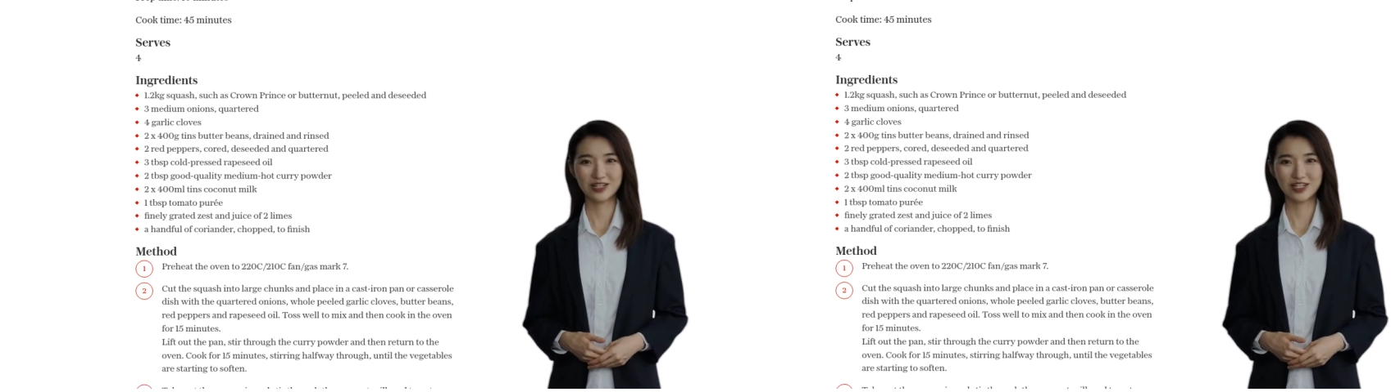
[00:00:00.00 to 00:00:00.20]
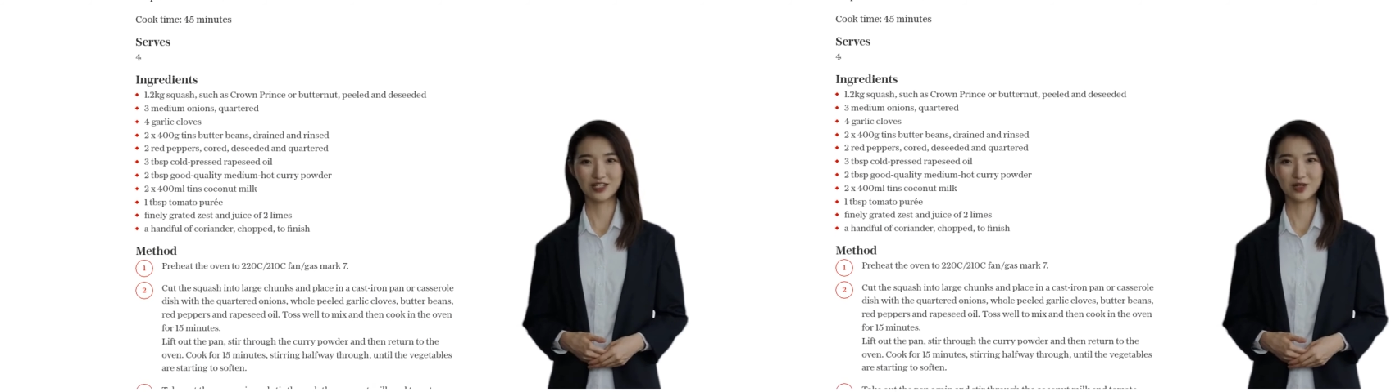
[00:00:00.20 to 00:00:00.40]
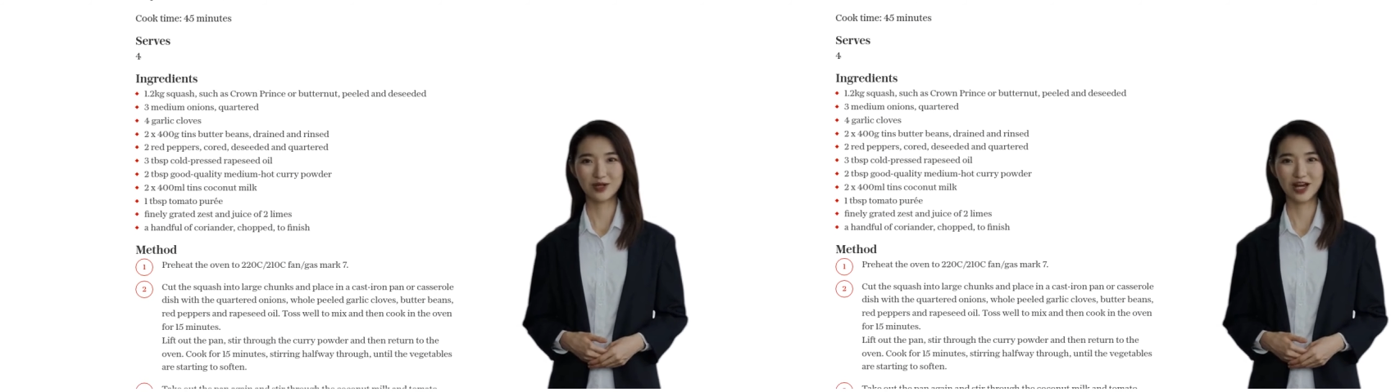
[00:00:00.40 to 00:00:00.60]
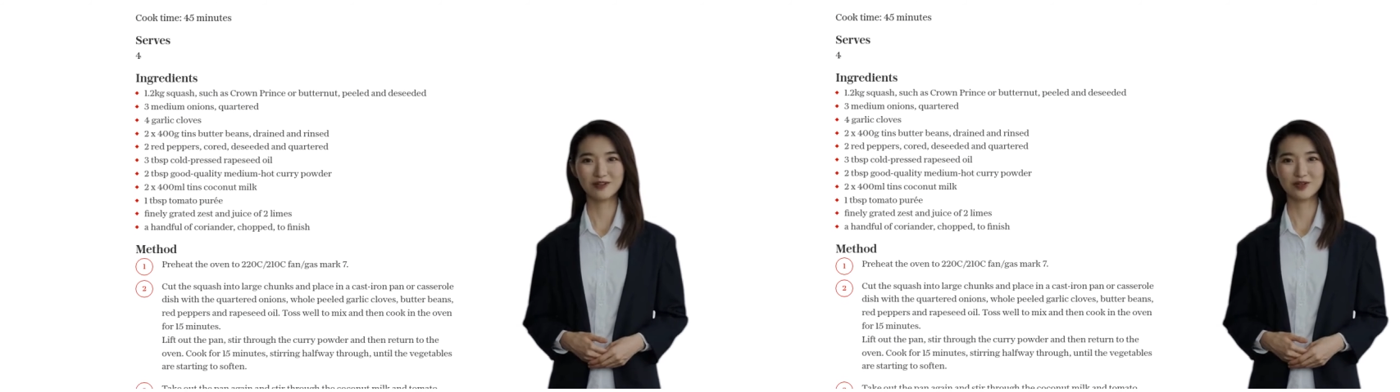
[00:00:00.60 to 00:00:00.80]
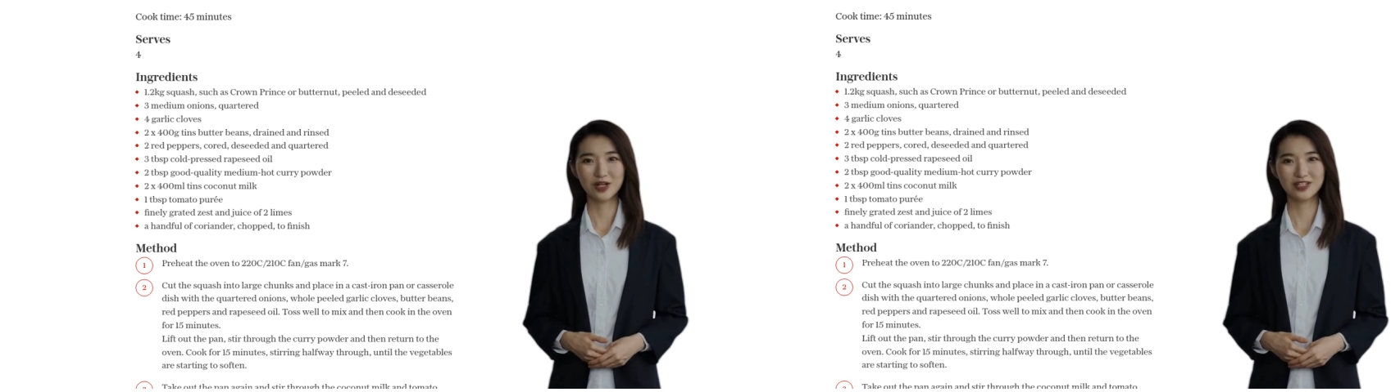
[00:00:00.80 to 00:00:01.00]
in the lime
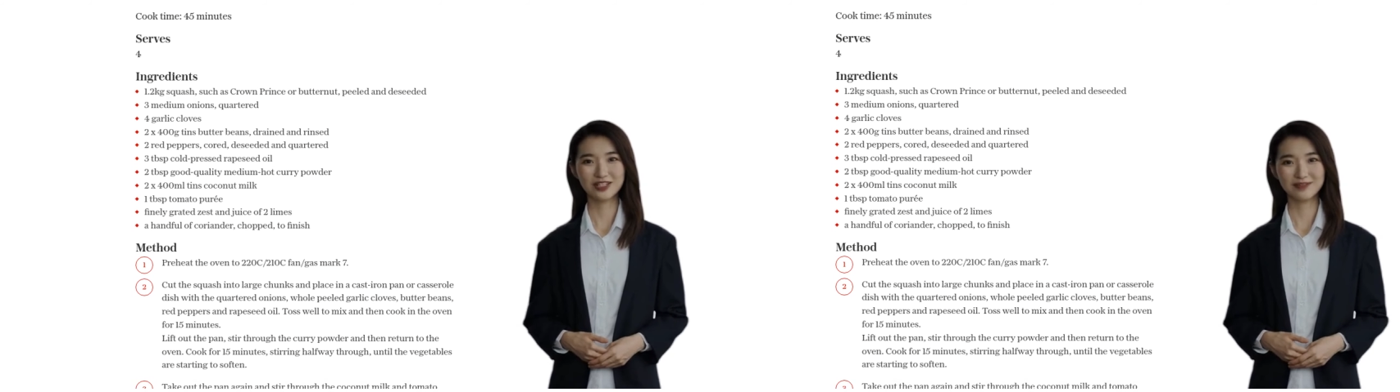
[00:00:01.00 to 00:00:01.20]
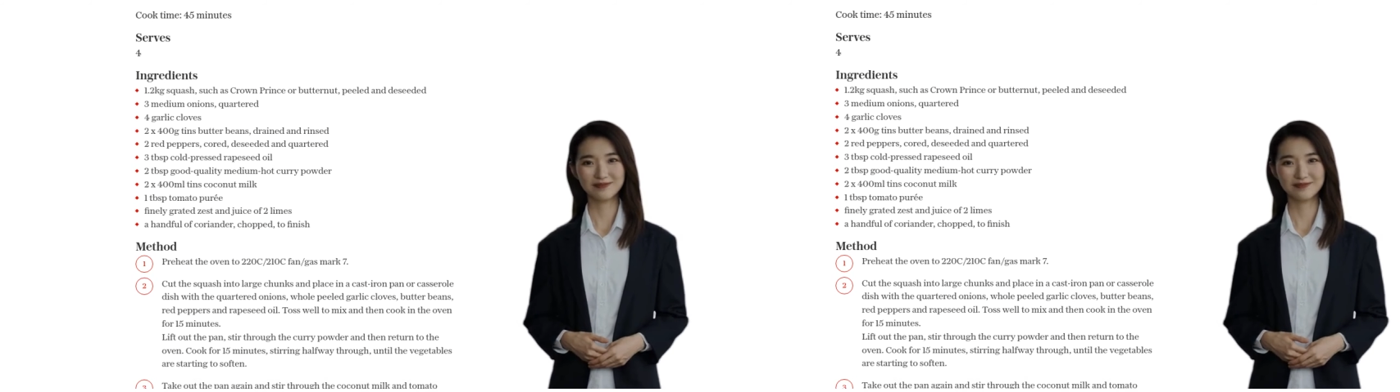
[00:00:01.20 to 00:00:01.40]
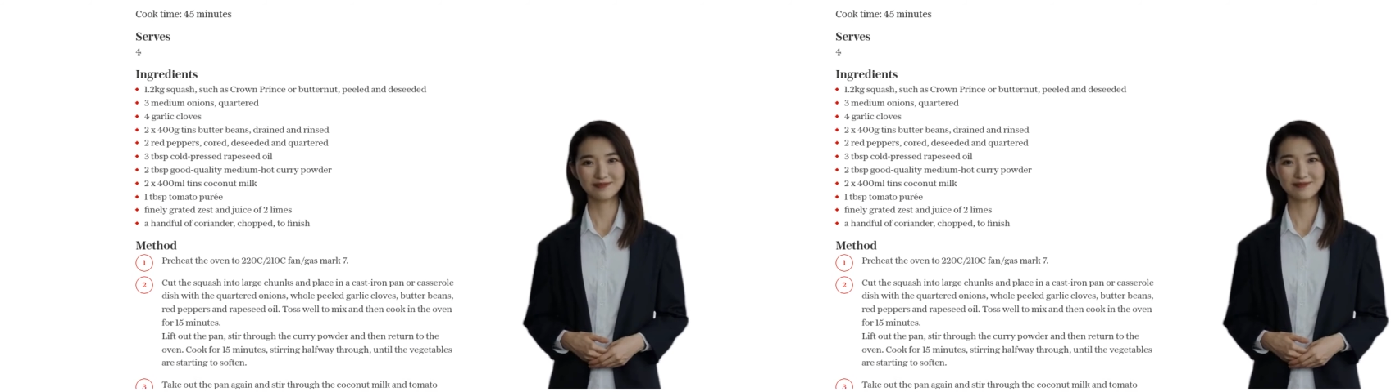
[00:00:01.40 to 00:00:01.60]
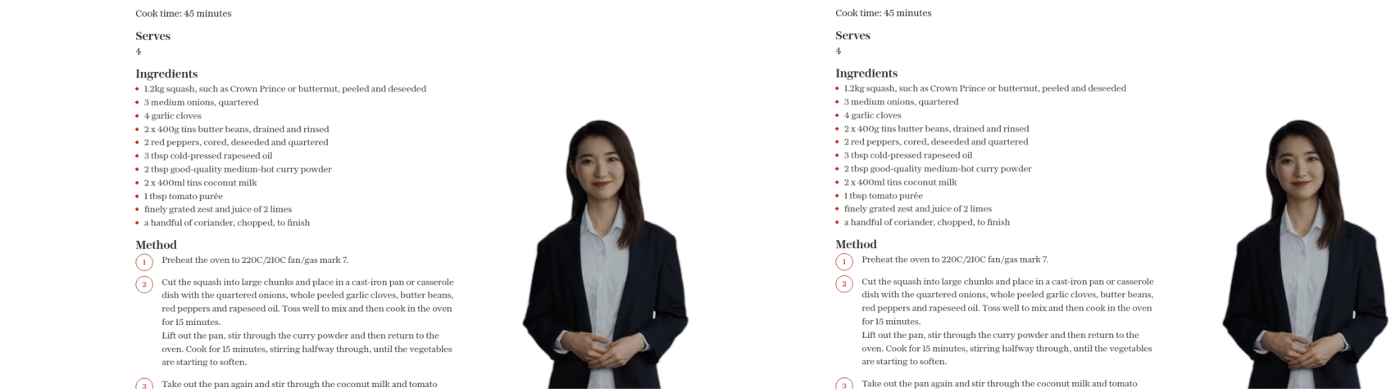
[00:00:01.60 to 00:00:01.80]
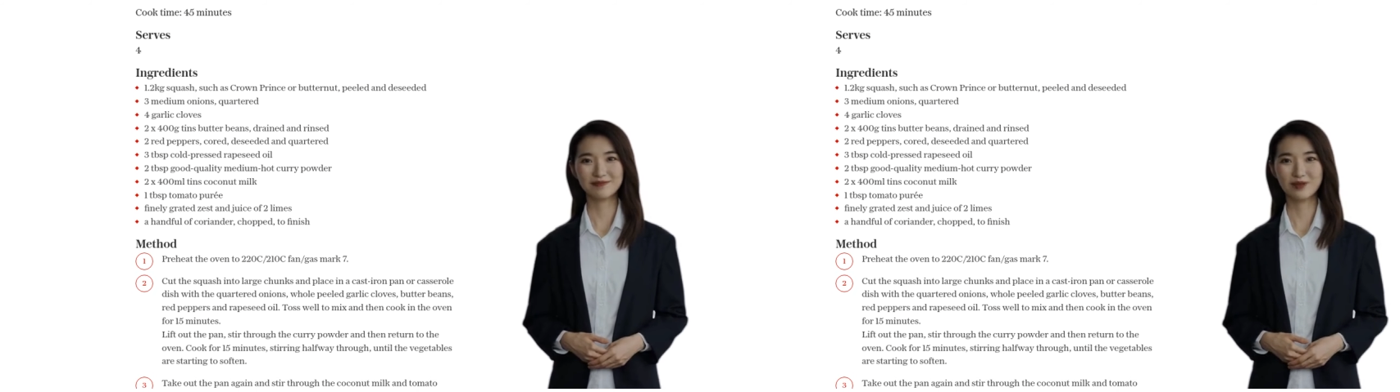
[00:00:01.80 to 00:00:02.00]
zest and juice.
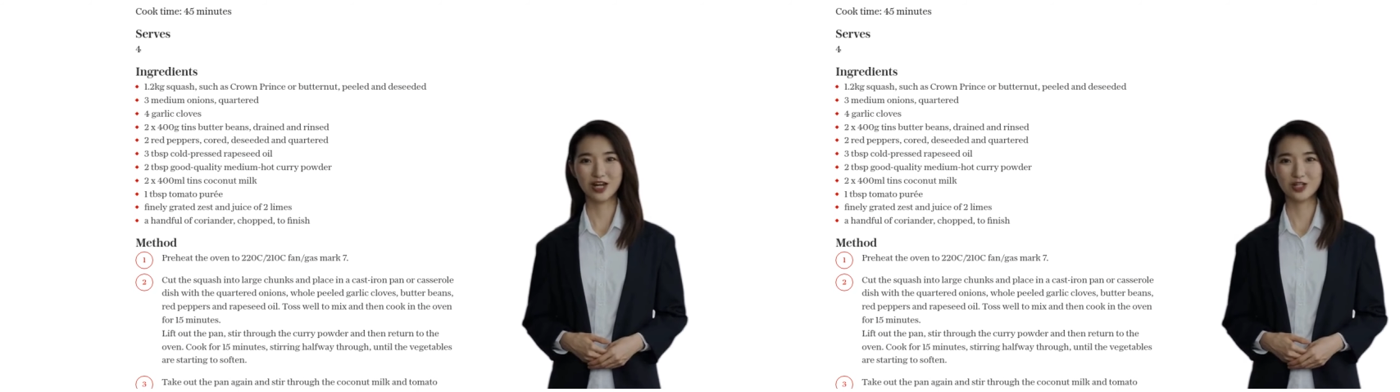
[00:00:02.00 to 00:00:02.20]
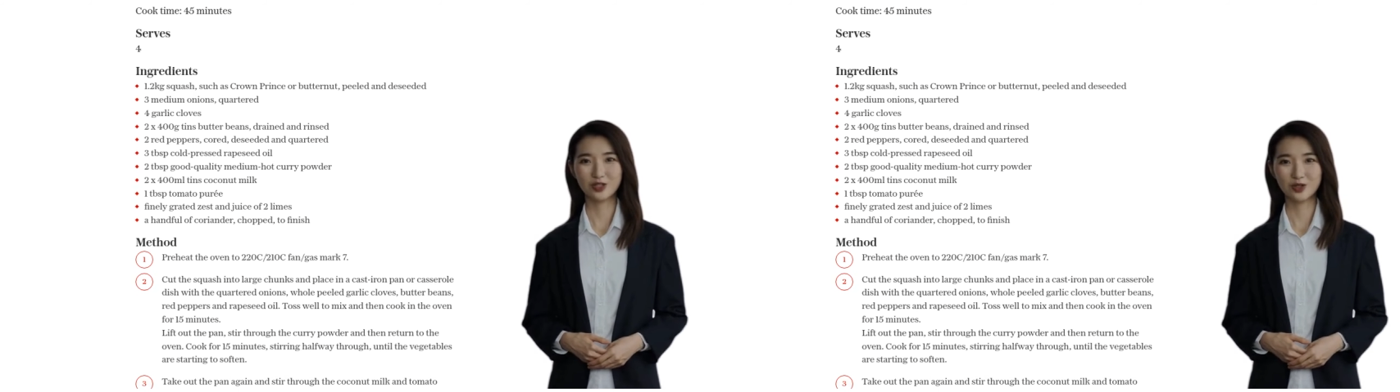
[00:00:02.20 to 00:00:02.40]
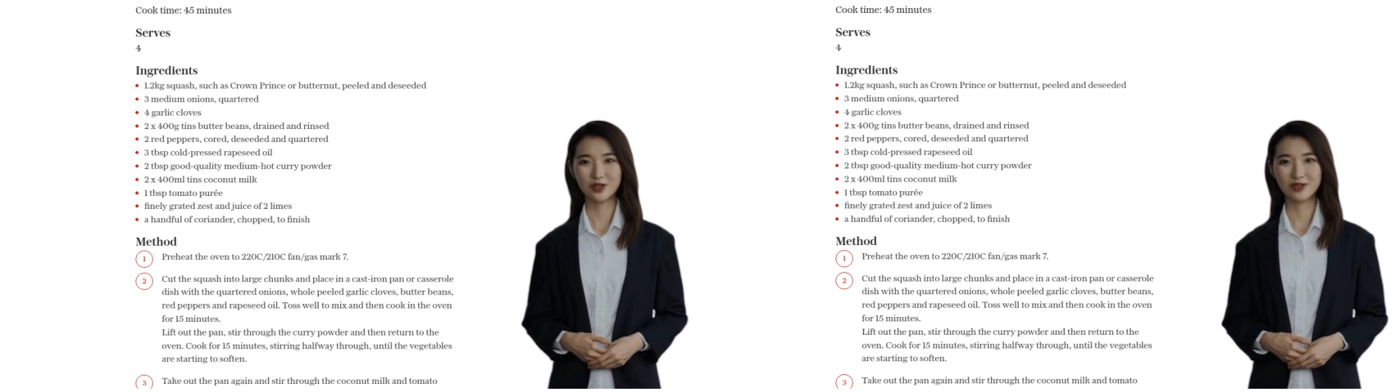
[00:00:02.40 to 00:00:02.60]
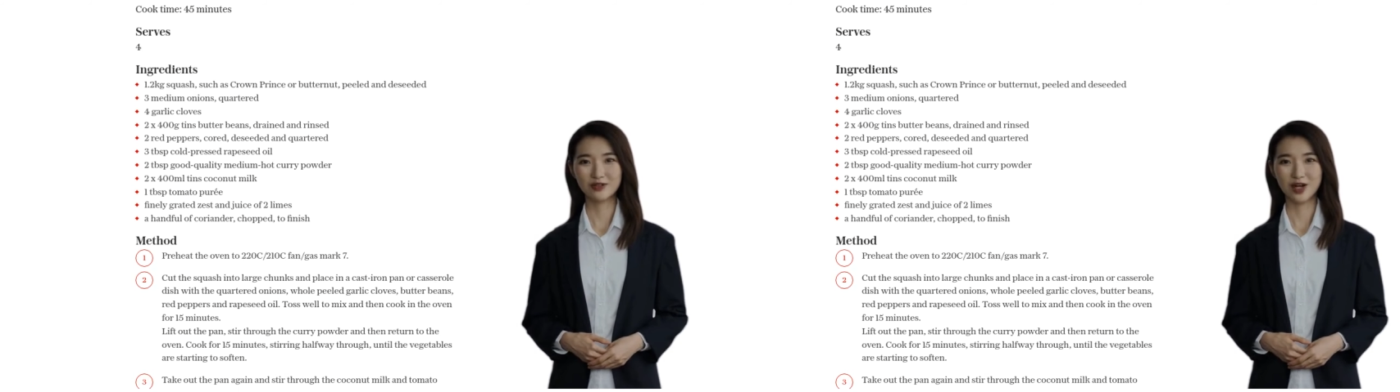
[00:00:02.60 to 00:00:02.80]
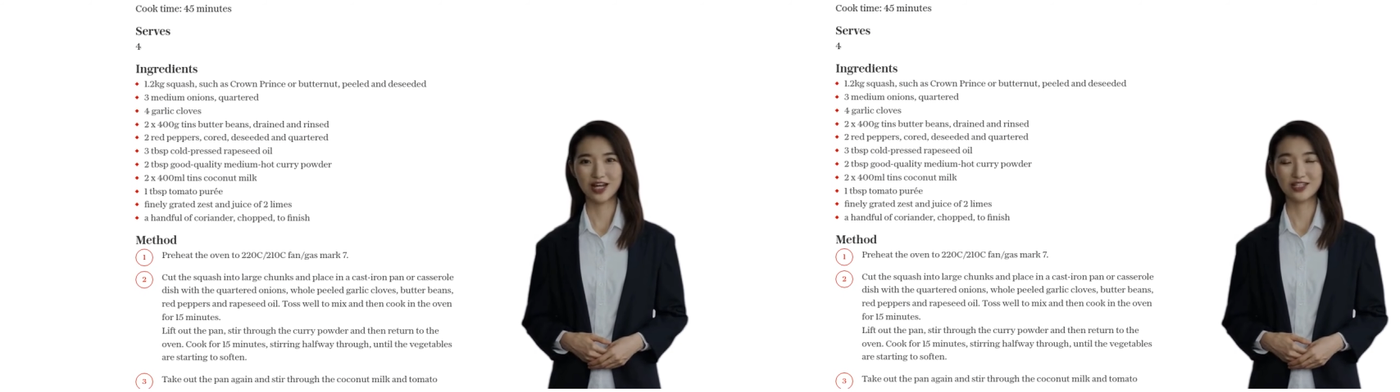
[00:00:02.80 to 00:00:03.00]
Season
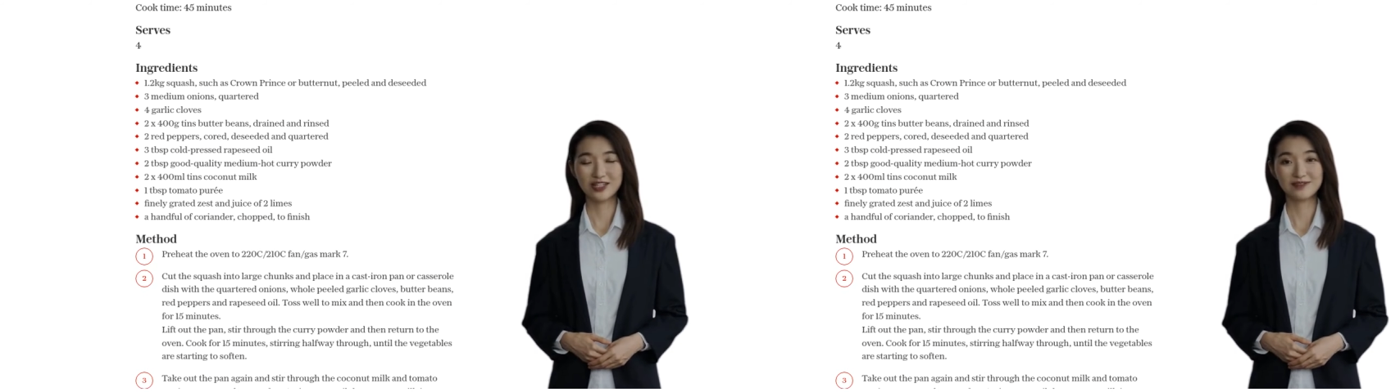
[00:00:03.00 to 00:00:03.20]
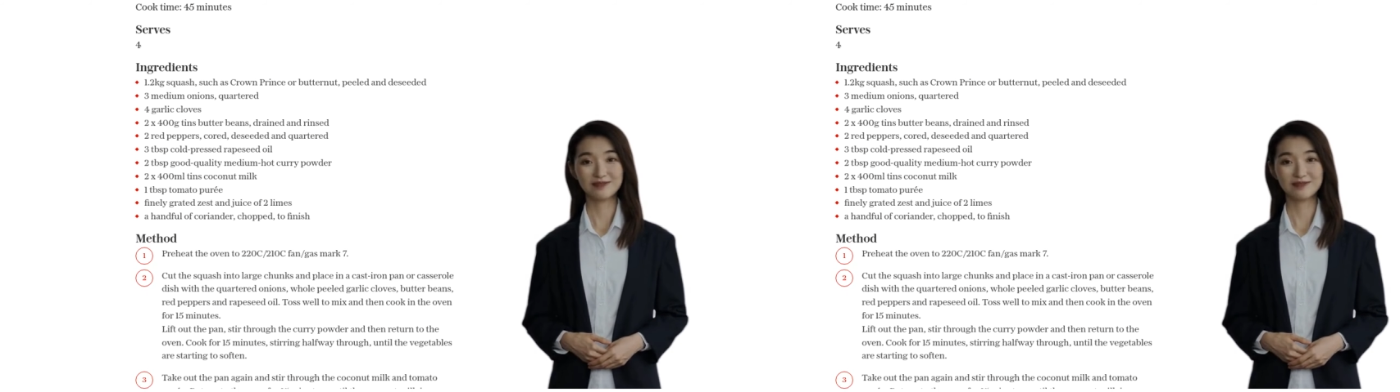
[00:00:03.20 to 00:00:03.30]
with salt